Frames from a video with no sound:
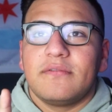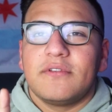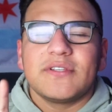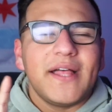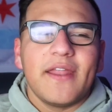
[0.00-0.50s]

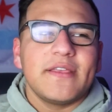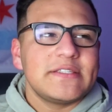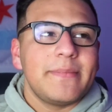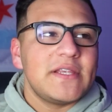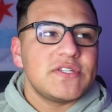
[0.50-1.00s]
There's a lot of things
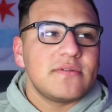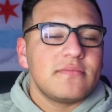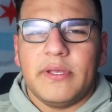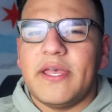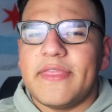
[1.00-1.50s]
to mention,
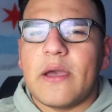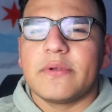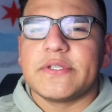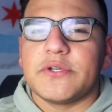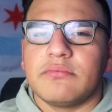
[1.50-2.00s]
but hit that
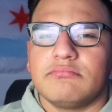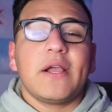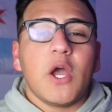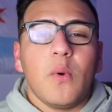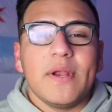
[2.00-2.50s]
one too. Now
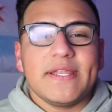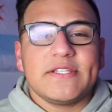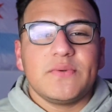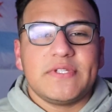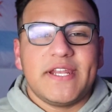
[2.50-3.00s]
going
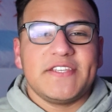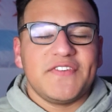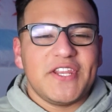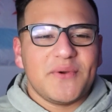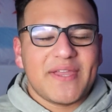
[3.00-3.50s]
into today's
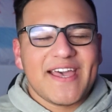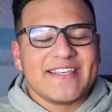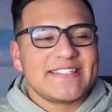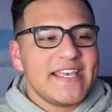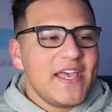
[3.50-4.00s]
video,
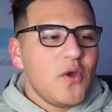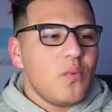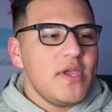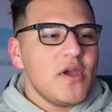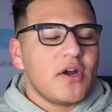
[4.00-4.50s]
guys,
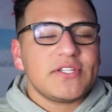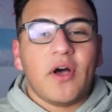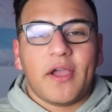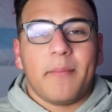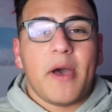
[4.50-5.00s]
we are
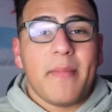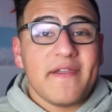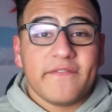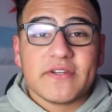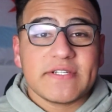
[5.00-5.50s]
talking about my
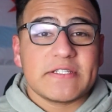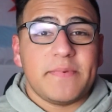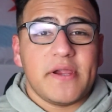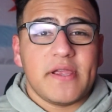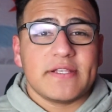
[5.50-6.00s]
first
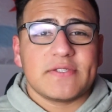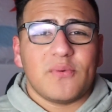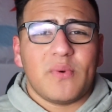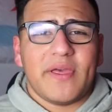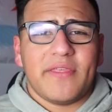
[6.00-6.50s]
experience
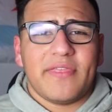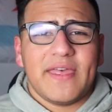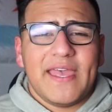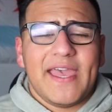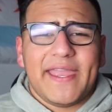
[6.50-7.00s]
with
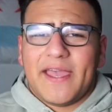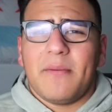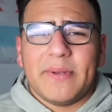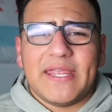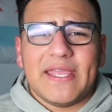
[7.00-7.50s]
a
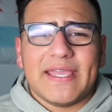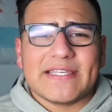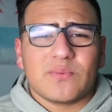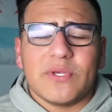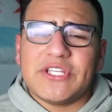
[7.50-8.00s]
company, I
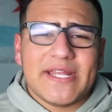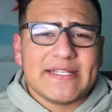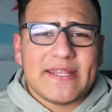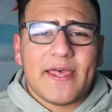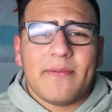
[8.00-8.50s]
guess, reaching out
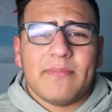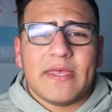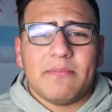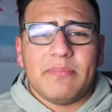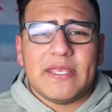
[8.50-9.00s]
to them
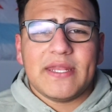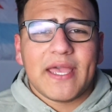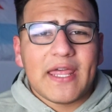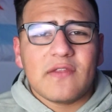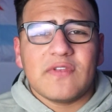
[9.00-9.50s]
and being
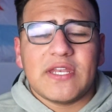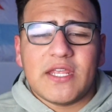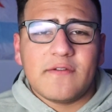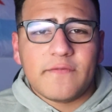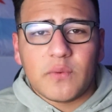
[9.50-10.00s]
kind of an
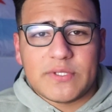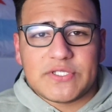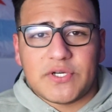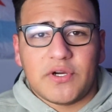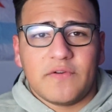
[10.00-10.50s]

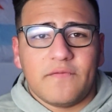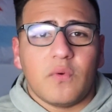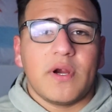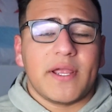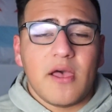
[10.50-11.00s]
influencer
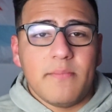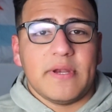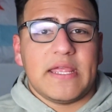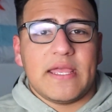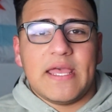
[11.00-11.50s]
for a
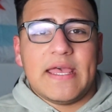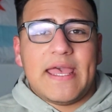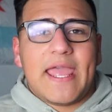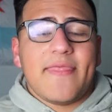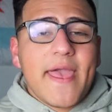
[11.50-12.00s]
company.
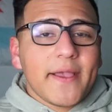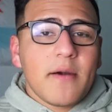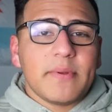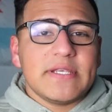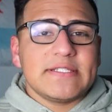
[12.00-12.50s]
And that
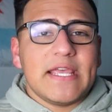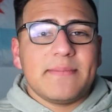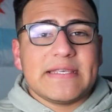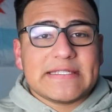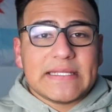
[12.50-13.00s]
company's
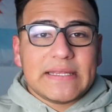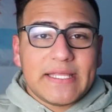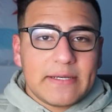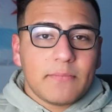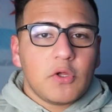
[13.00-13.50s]
name is
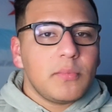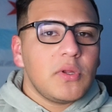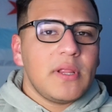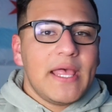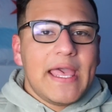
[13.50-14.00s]
Lit
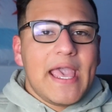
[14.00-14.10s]
Mobile.